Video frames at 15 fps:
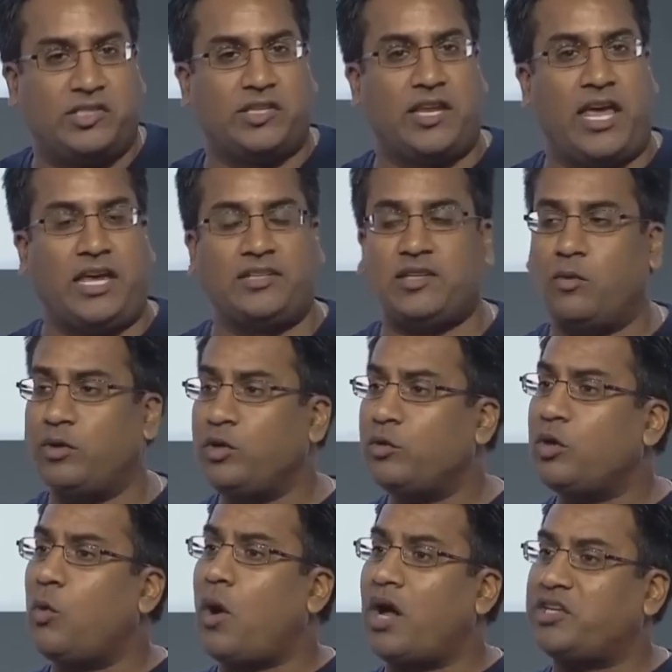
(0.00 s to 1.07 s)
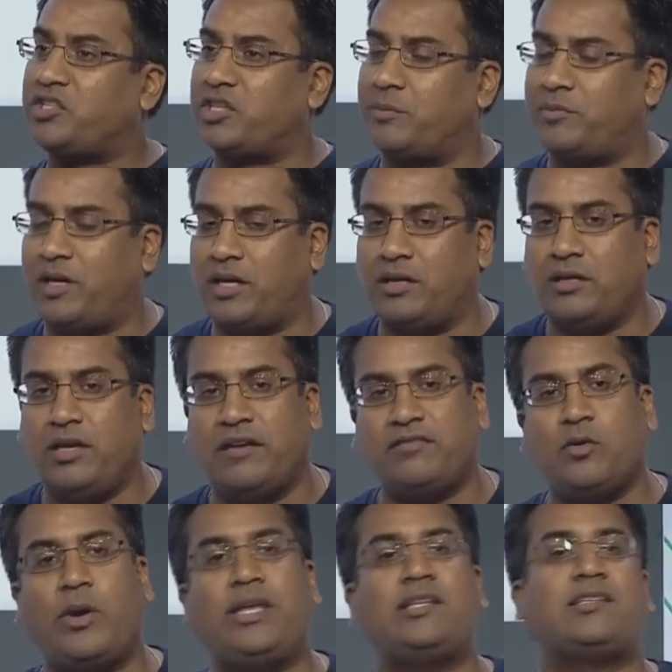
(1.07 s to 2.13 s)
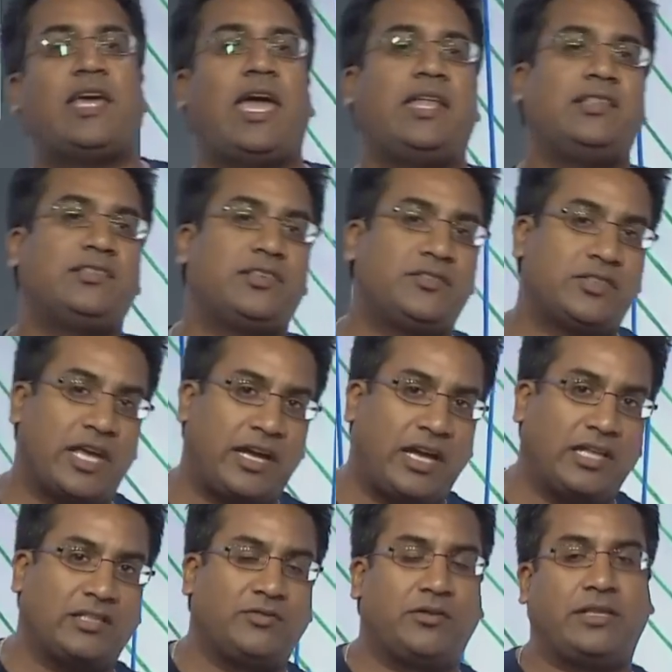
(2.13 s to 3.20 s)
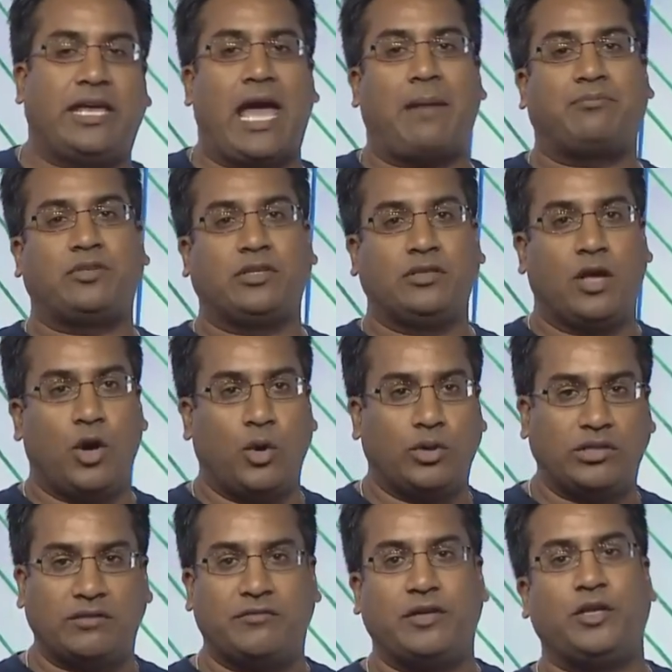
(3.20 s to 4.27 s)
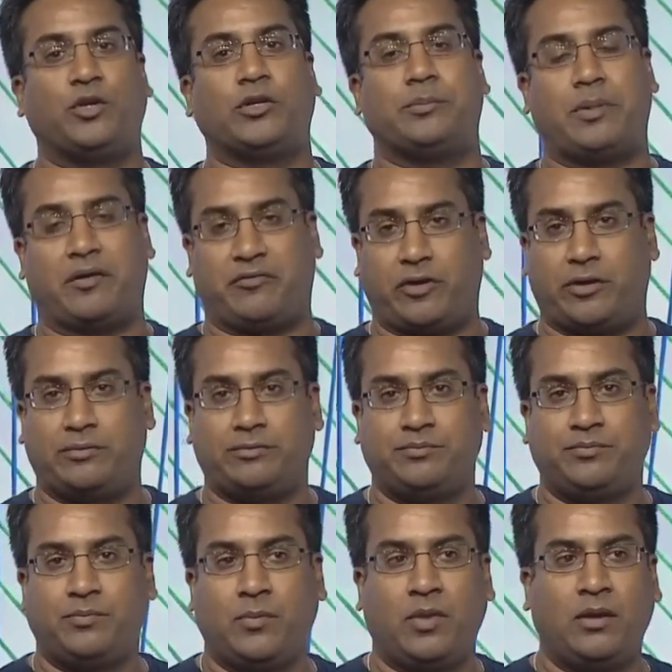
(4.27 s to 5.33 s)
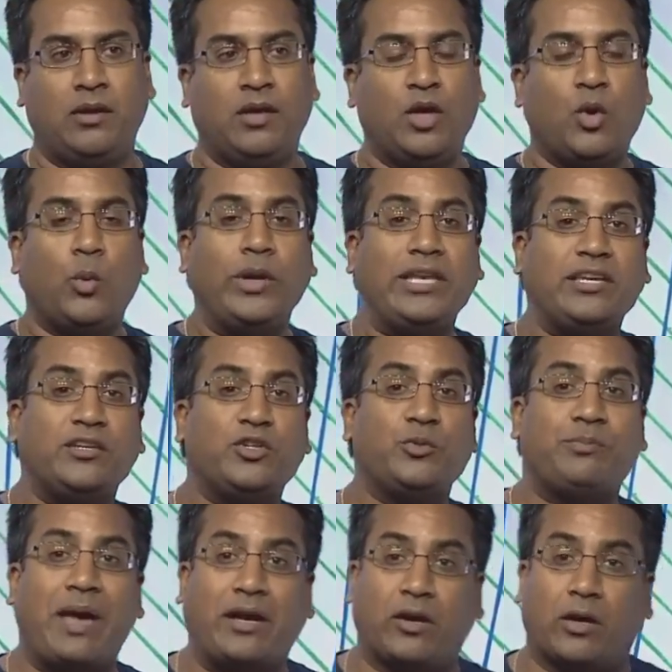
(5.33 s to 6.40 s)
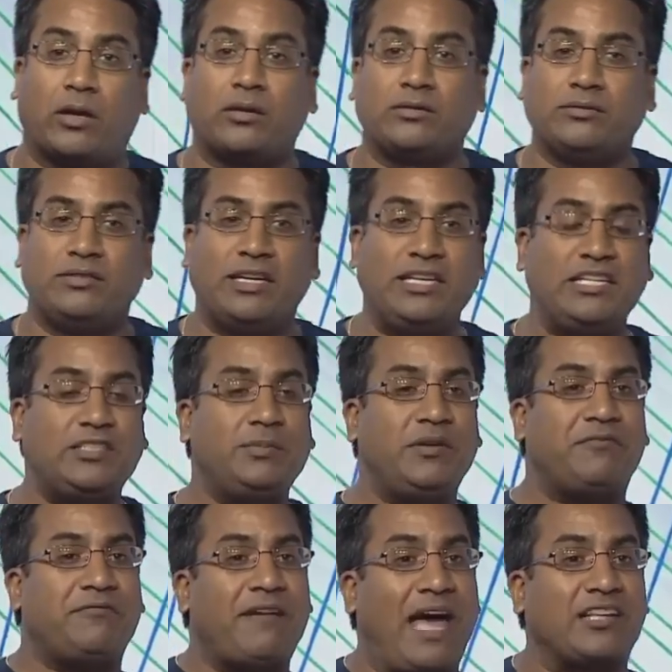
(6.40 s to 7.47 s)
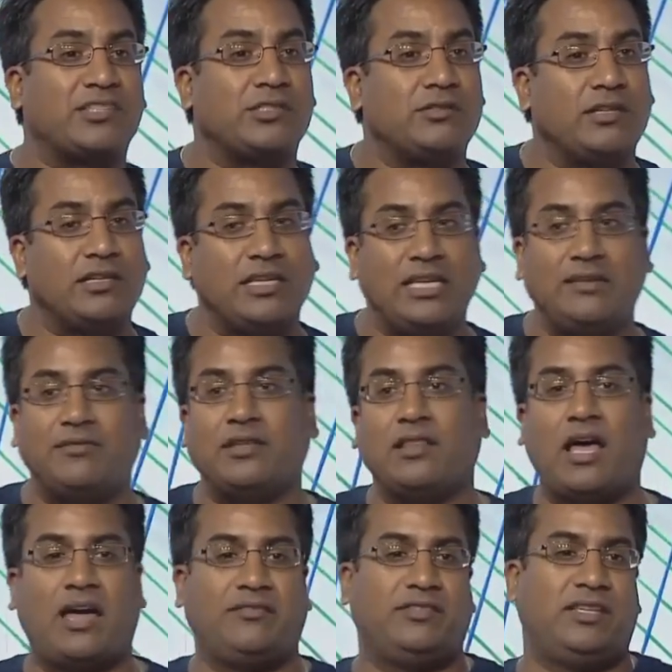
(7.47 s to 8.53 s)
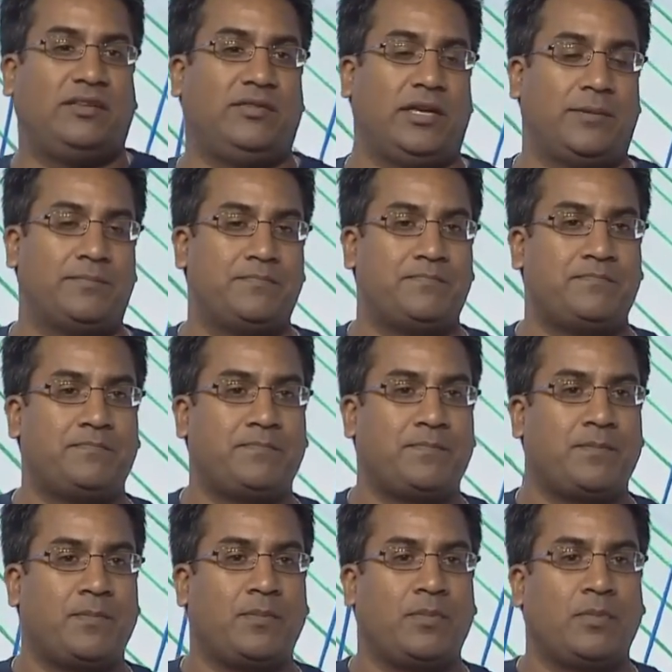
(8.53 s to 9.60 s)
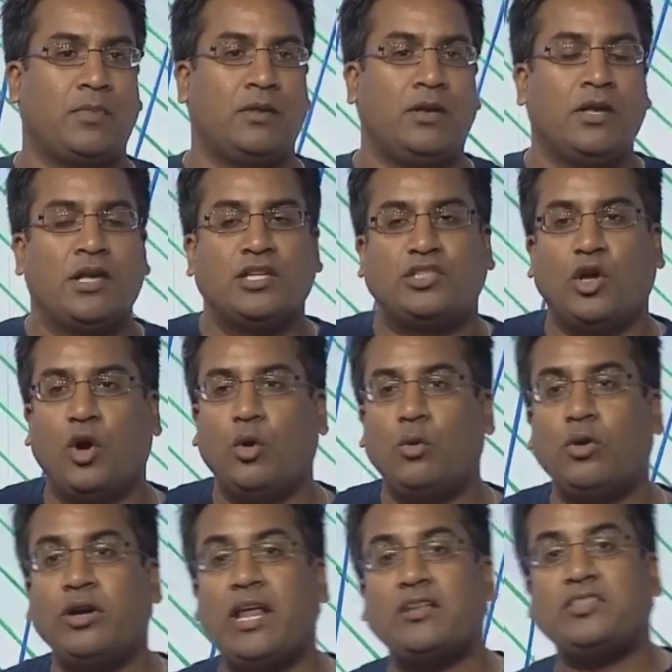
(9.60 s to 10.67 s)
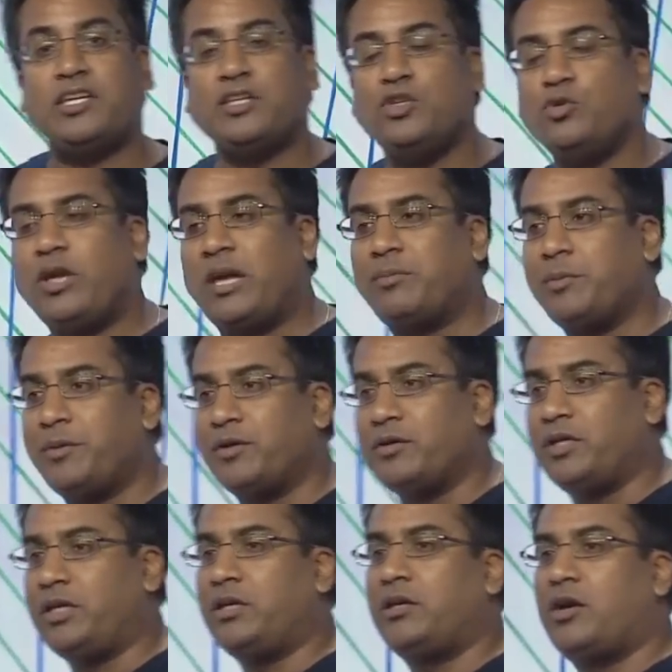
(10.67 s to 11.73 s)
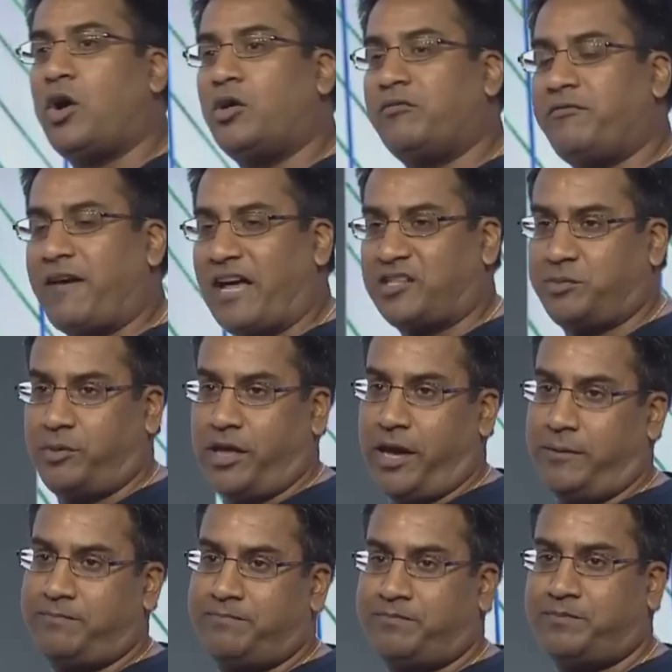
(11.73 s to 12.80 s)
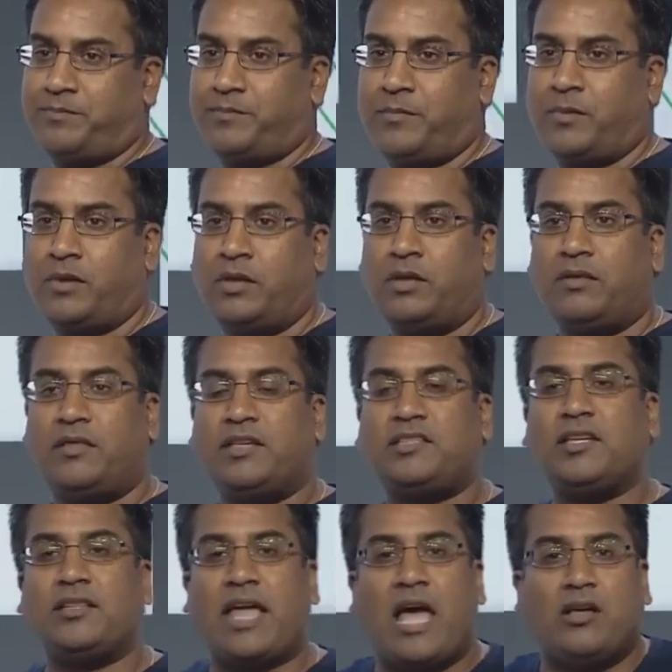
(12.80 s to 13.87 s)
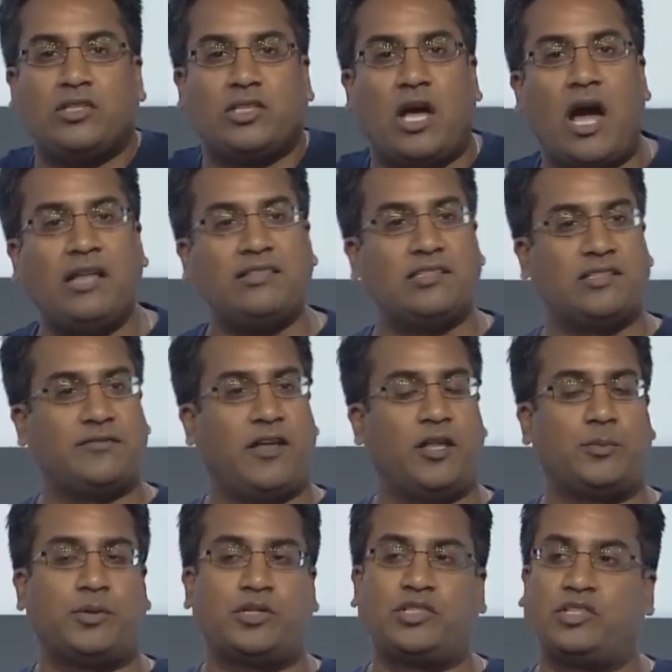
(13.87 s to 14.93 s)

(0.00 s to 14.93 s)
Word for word: today is that when you want to watch something, you have to wait tens of seconds for the app to load and the video to buffer. We need to do better. It needs to be faster than even live TV. So we're announcing a new capability called Fast Play. This allows content developers to